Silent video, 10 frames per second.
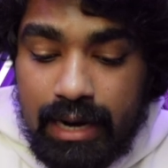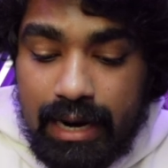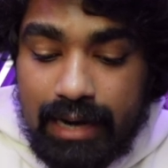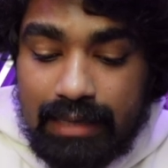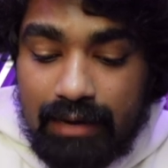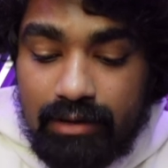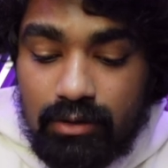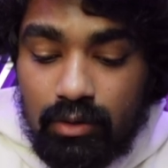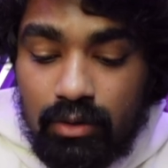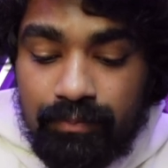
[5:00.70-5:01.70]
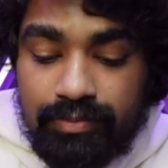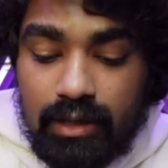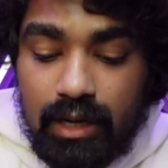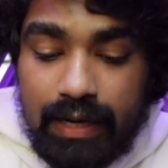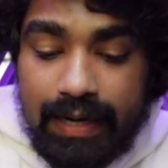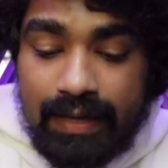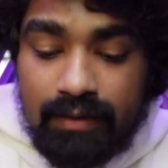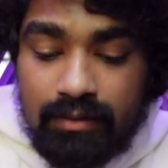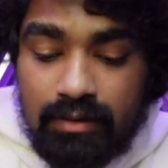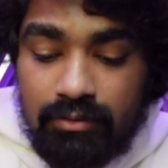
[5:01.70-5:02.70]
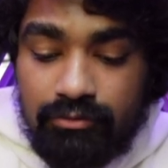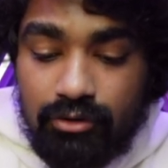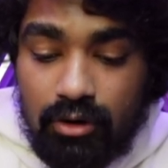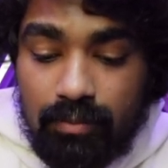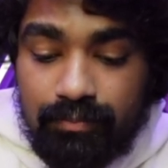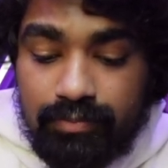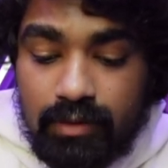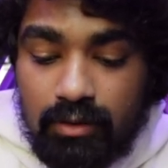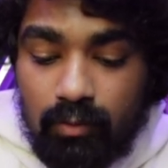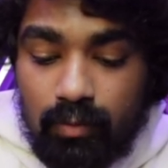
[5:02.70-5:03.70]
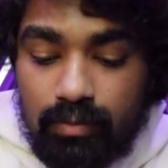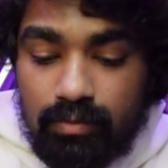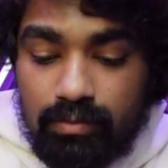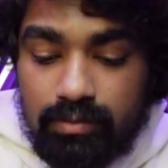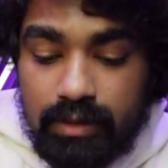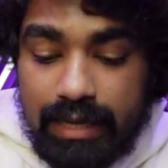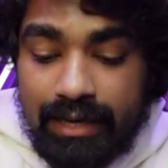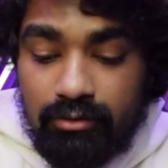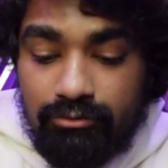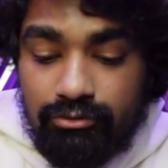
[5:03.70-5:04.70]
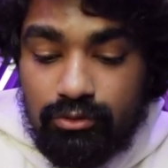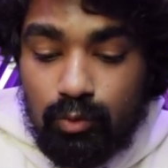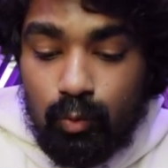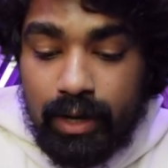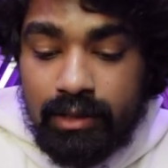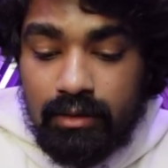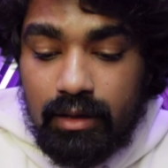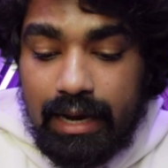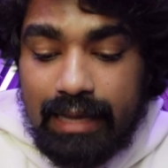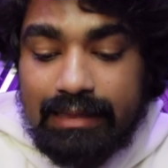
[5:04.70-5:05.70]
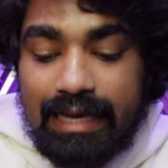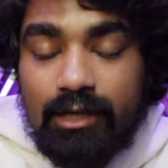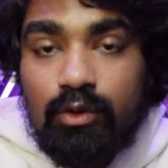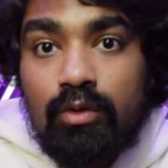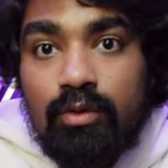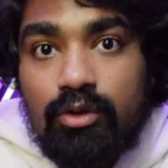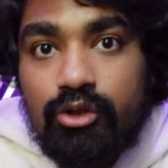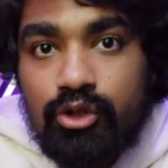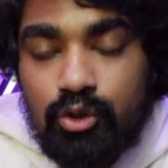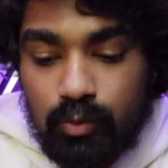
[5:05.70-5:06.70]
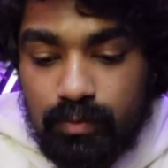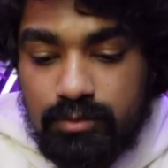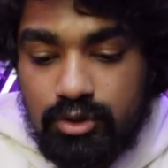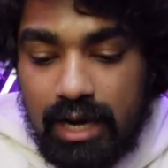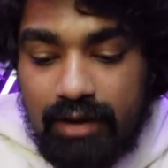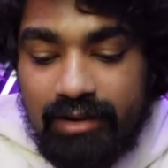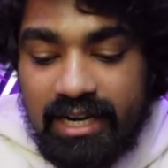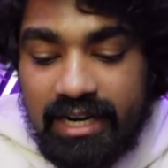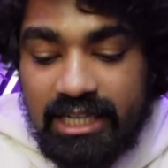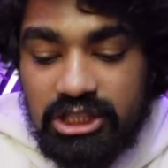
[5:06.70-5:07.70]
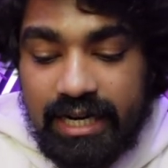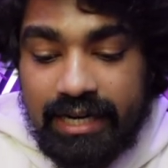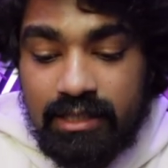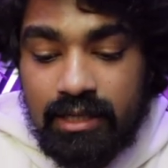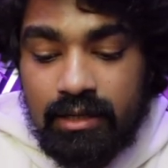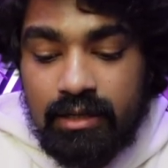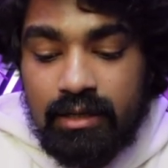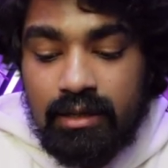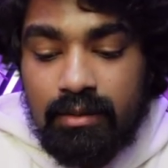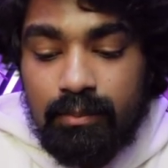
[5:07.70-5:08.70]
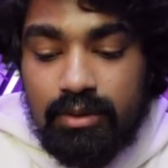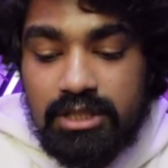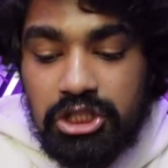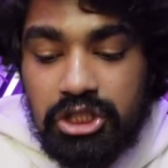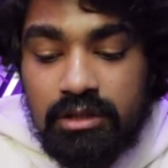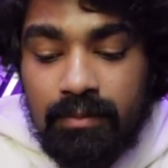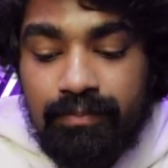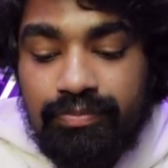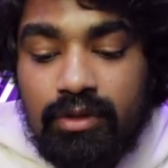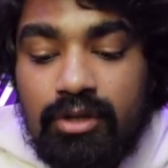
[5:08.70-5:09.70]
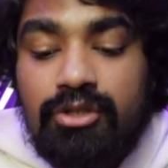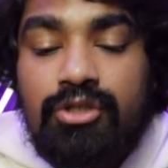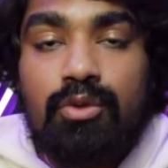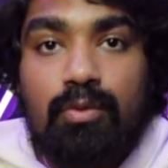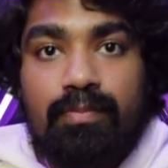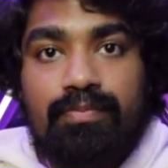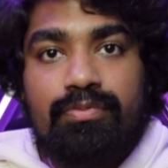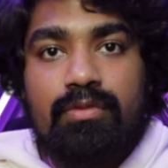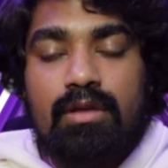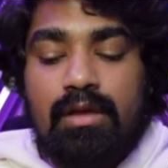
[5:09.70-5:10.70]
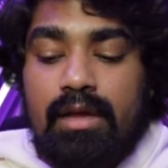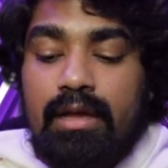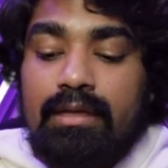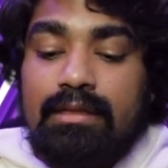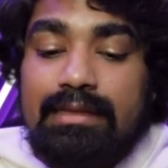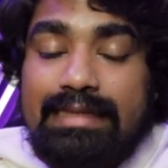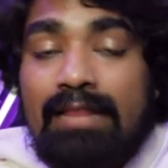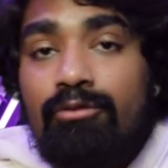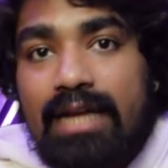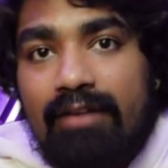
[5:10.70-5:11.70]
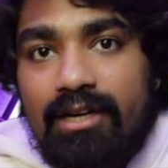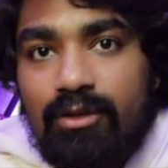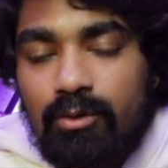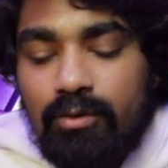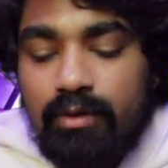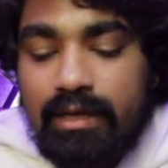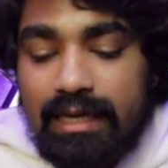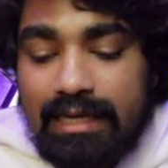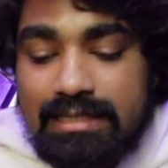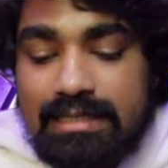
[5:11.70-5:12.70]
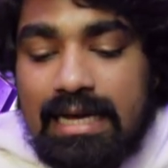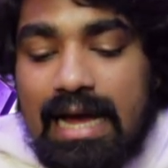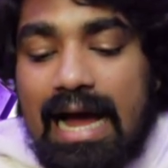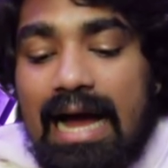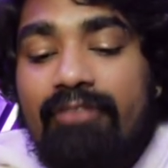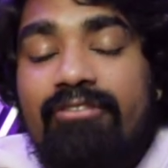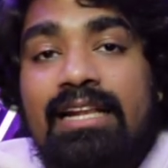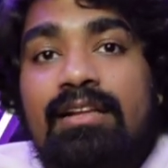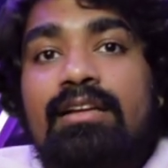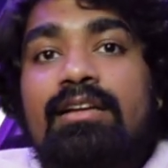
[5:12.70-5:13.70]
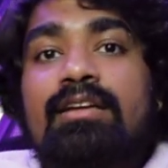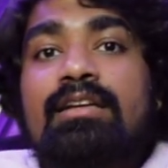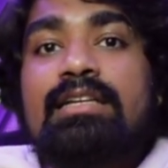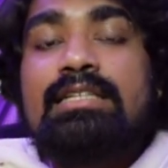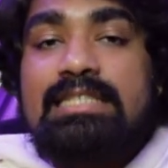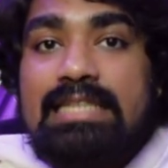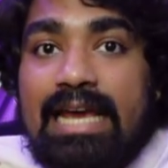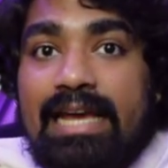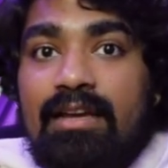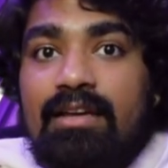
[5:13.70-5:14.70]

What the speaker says: and I will go ahead from there to 1 and then to 2. So I will reach at position 2. Then what I will do is I will say